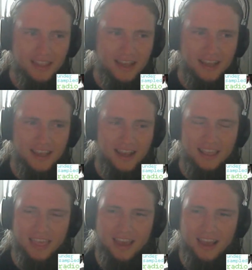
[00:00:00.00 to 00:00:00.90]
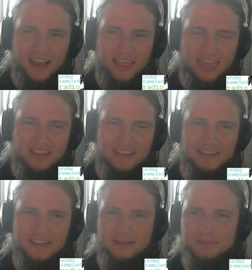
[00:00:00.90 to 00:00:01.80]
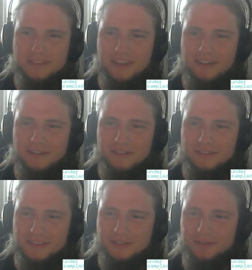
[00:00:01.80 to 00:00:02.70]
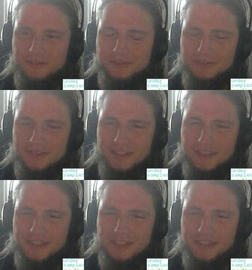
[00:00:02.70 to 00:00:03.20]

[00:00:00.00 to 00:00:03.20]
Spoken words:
I think it comes down to